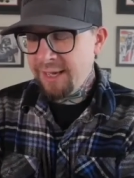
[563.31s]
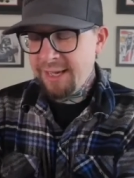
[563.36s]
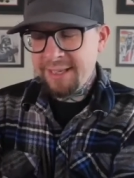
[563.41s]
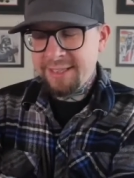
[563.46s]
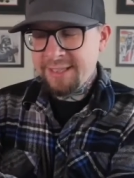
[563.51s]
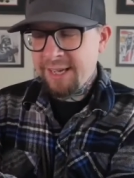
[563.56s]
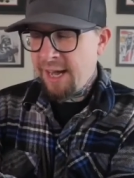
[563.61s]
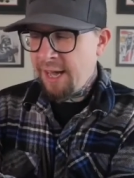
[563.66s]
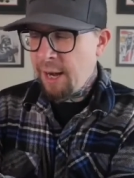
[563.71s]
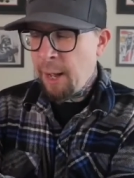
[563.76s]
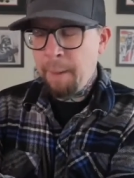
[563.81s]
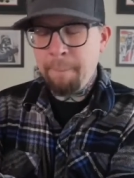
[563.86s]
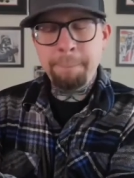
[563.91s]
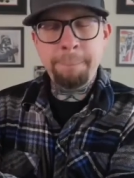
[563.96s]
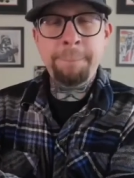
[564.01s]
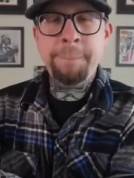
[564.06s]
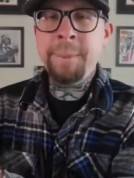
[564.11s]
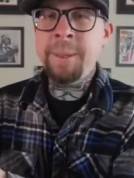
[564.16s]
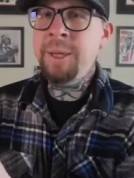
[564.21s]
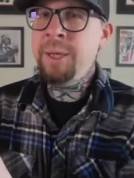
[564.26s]
It's got a
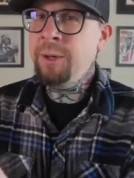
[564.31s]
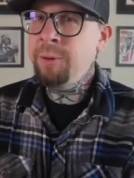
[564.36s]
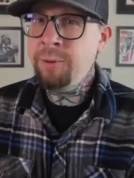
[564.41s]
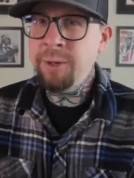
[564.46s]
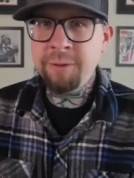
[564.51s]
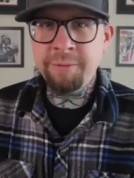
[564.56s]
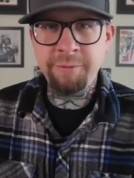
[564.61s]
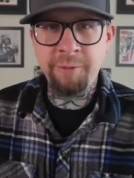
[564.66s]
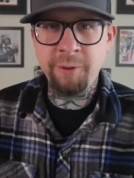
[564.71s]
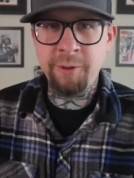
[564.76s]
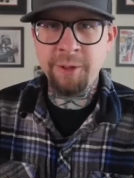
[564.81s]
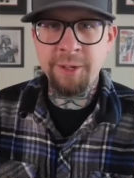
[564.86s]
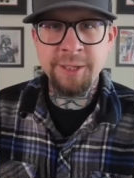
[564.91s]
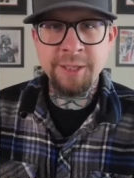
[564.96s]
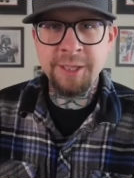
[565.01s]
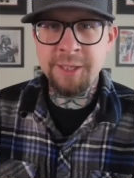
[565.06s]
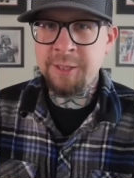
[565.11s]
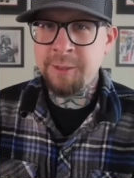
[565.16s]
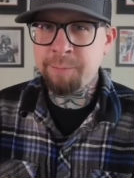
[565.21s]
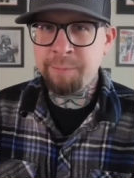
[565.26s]
beautiful
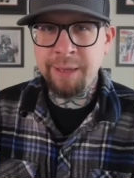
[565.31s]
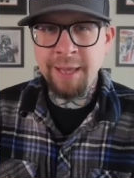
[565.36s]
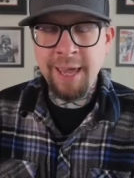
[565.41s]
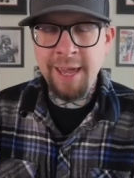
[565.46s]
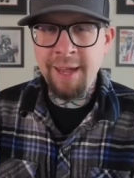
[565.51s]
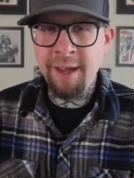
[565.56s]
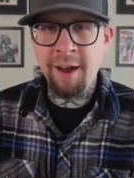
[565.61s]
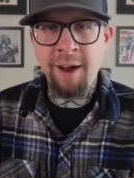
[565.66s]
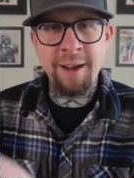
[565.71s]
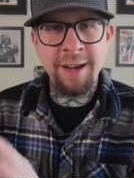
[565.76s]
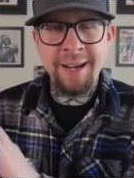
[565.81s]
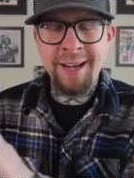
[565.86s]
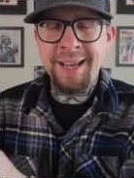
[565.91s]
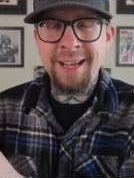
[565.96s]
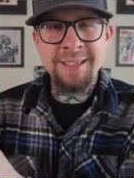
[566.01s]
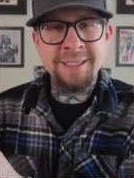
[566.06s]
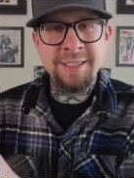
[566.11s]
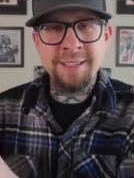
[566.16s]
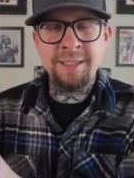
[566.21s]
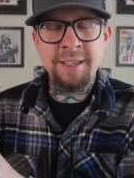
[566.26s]
display on it. It
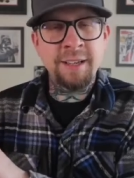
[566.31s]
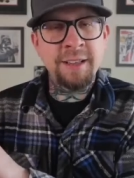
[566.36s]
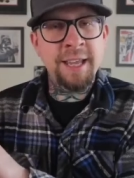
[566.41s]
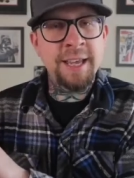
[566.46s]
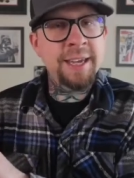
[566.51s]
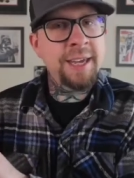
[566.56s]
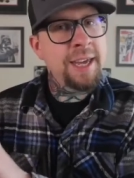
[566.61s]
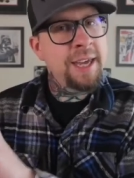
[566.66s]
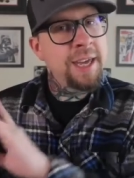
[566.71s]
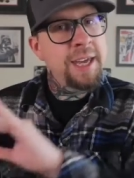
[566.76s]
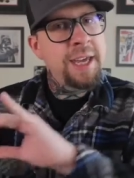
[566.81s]
has this little like